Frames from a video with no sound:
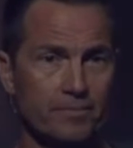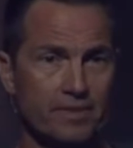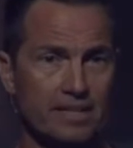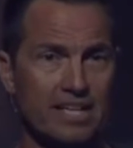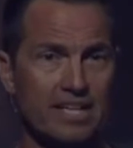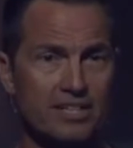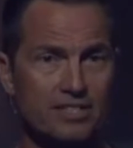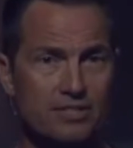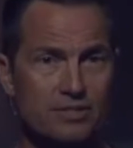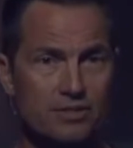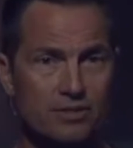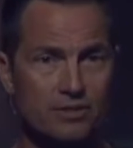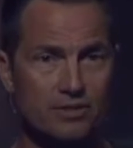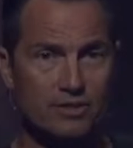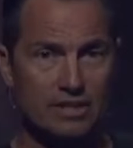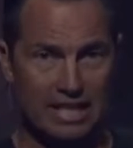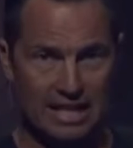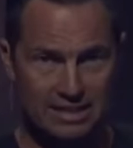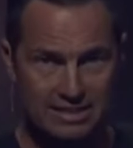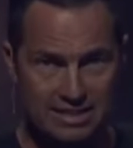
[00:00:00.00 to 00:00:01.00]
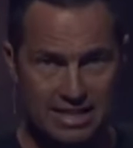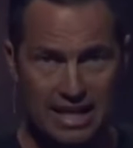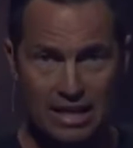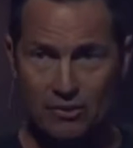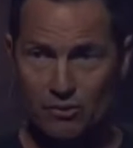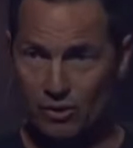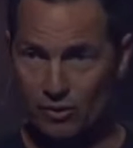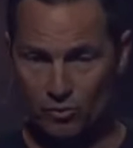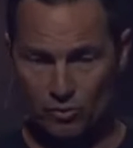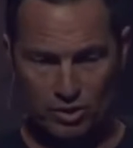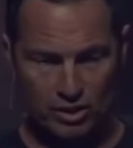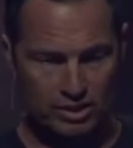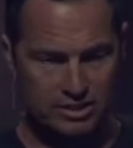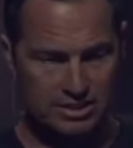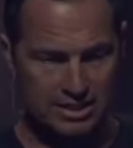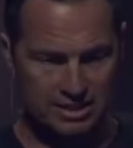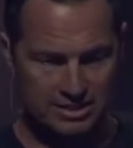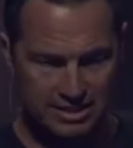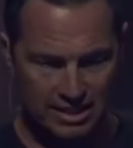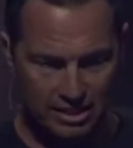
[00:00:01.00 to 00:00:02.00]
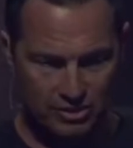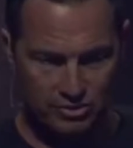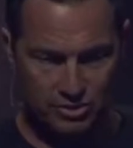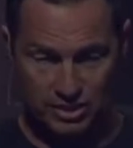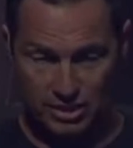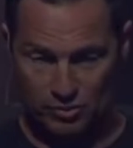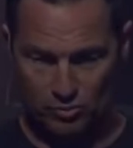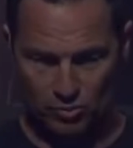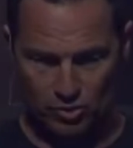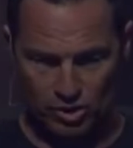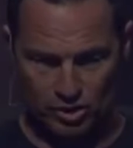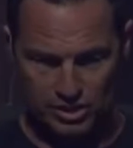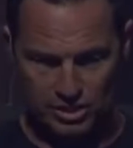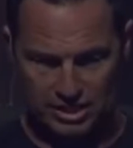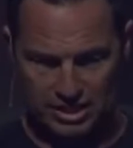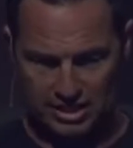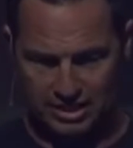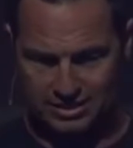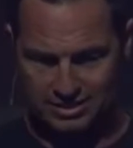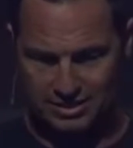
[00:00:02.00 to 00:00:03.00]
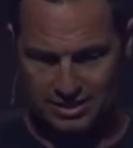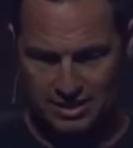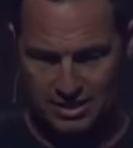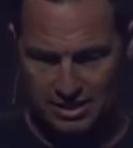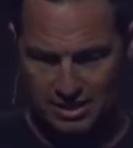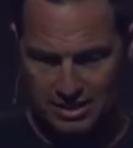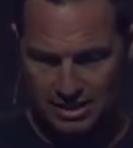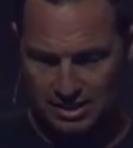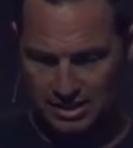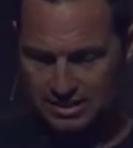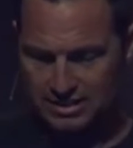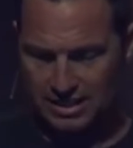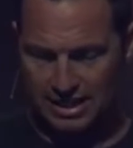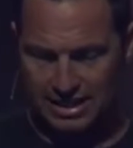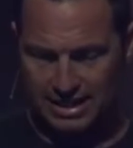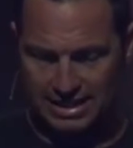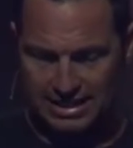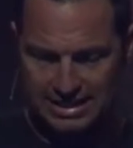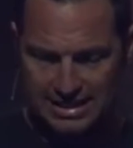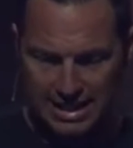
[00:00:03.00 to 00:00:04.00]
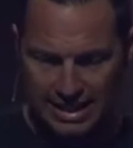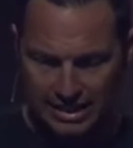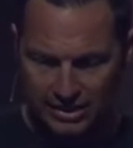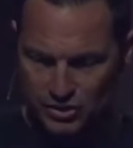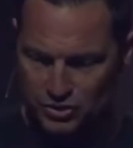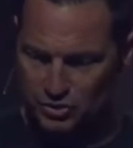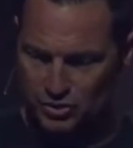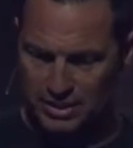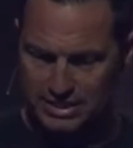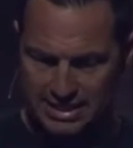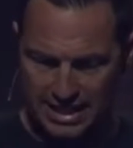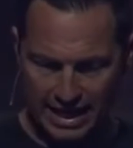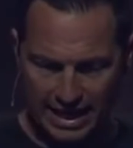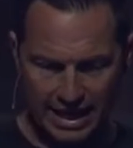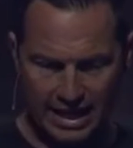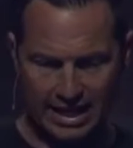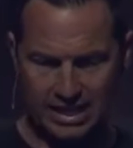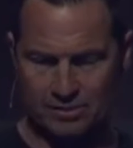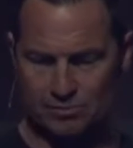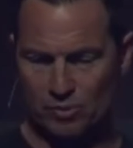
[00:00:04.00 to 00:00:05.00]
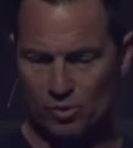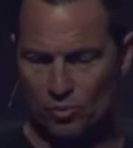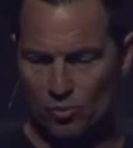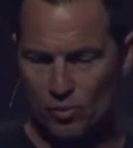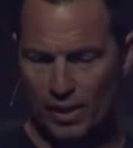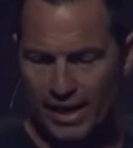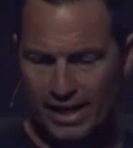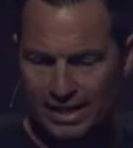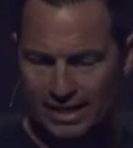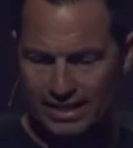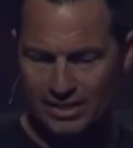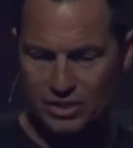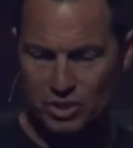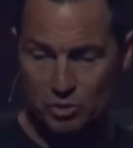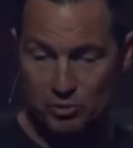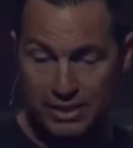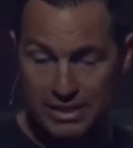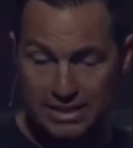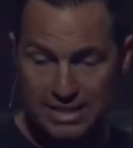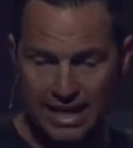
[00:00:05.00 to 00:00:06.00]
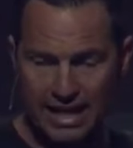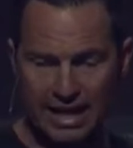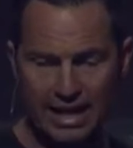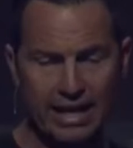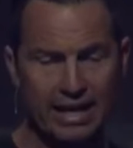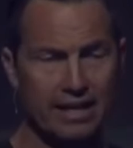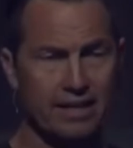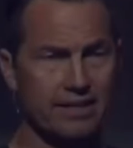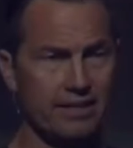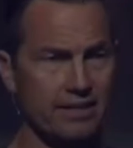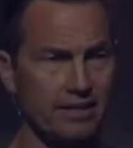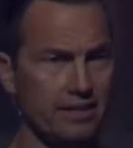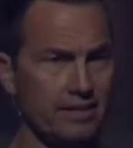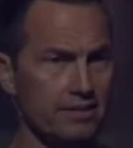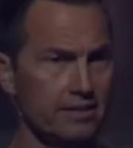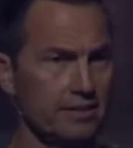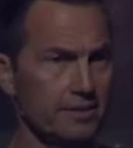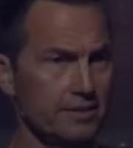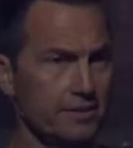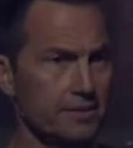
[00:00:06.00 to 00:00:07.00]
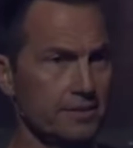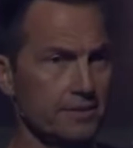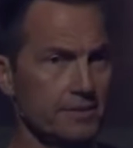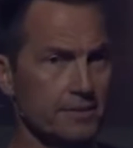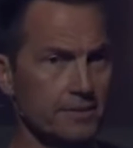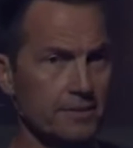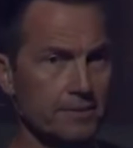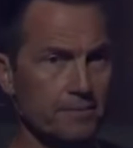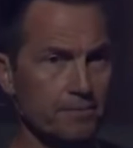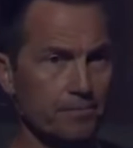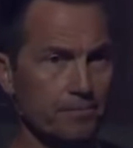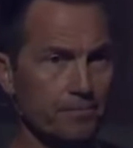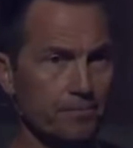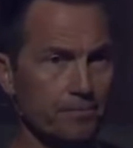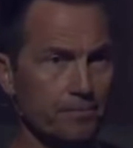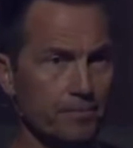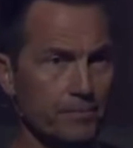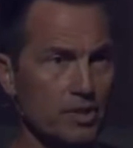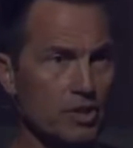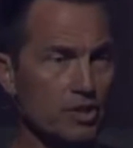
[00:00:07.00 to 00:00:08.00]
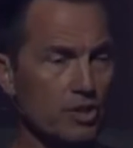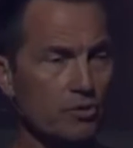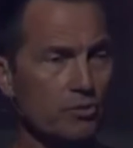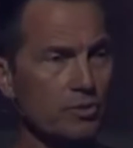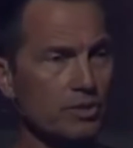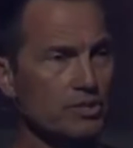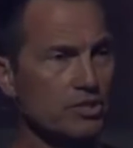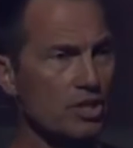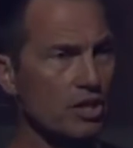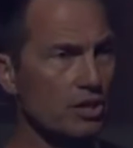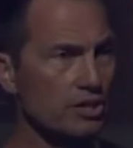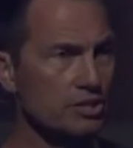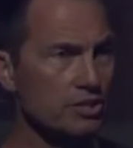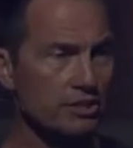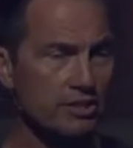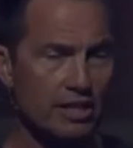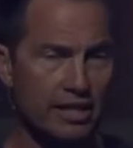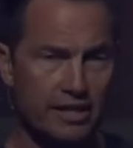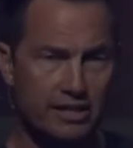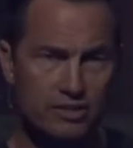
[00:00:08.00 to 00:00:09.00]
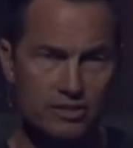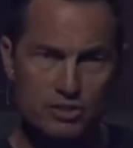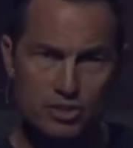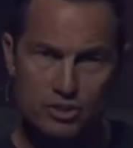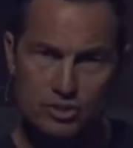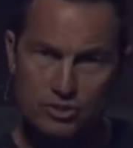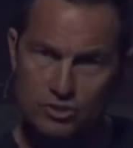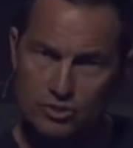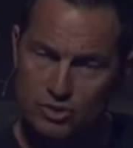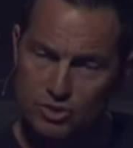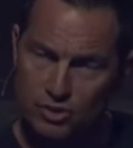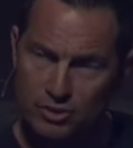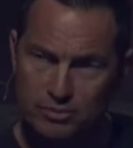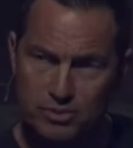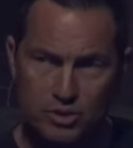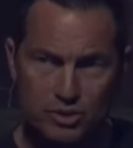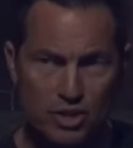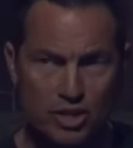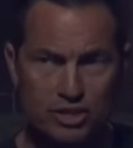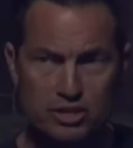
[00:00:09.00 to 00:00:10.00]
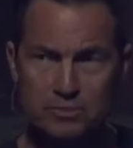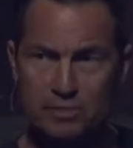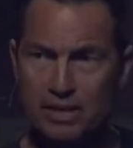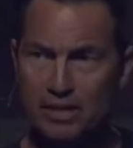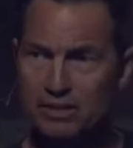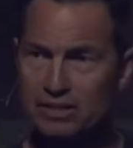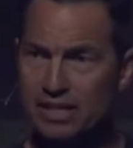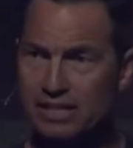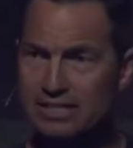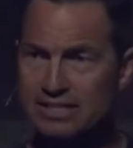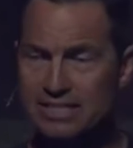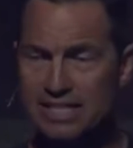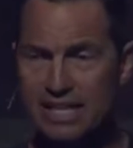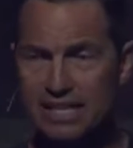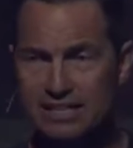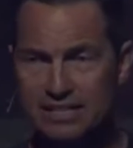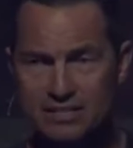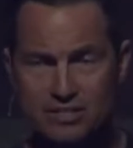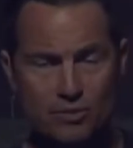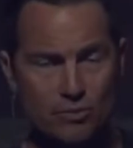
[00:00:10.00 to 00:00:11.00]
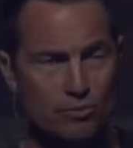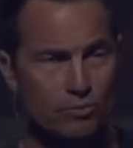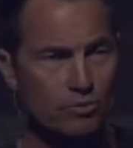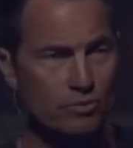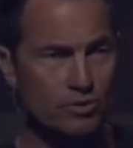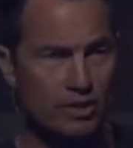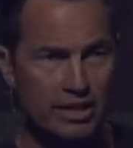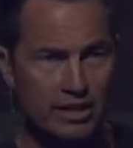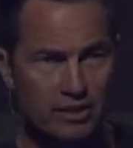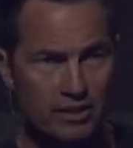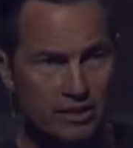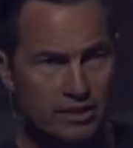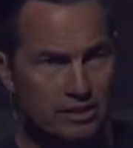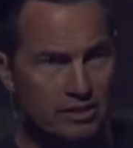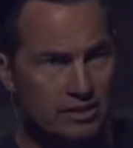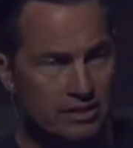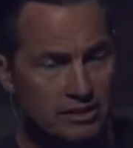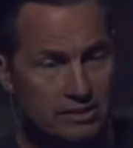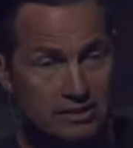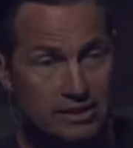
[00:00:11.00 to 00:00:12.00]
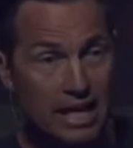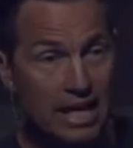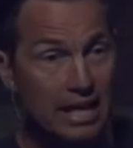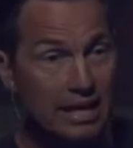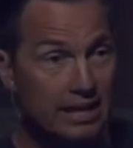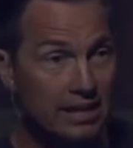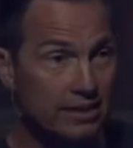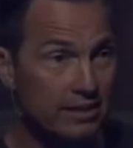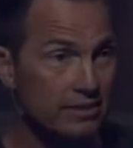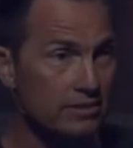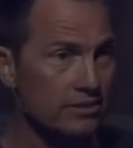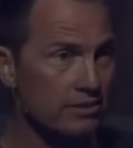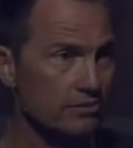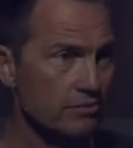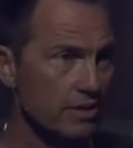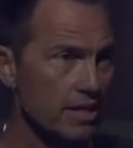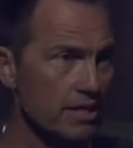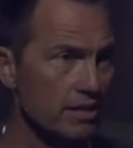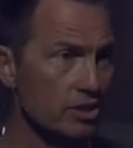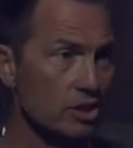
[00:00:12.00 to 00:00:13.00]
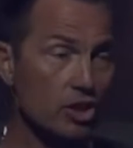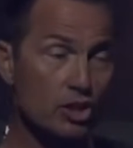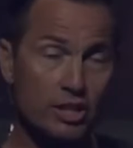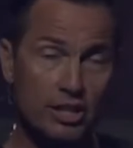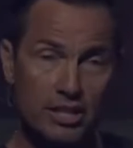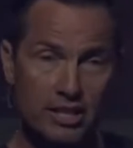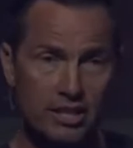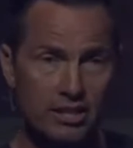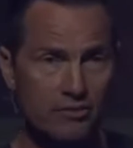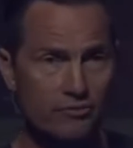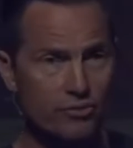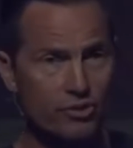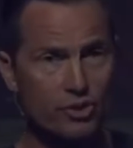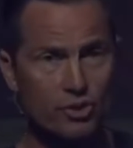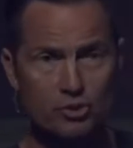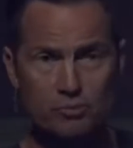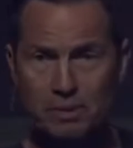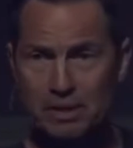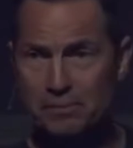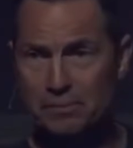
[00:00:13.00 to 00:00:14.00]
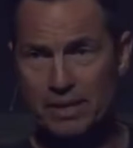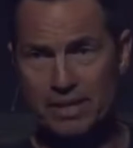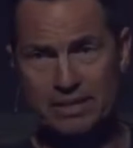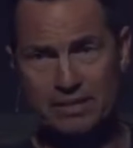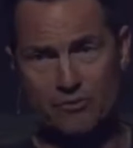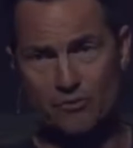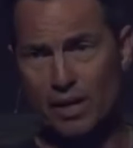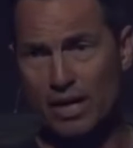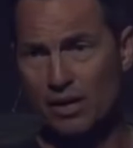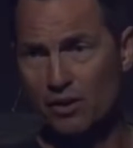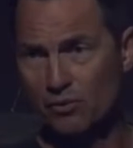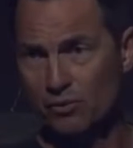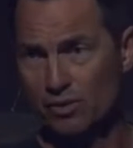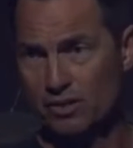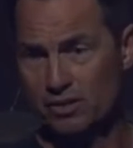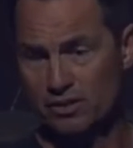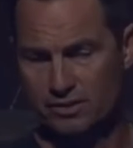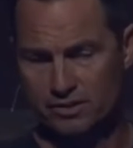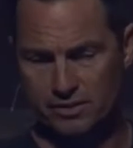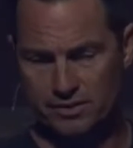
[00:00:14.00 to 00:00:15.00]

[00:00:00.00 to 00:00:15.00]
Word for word: That's that's how it works. That's how sin works. Sin is it's like a dangerous animal waiting to attack. You know, talks you know, like scripture talks about like Satan is a like a lion, right? Looking for whom he may devour.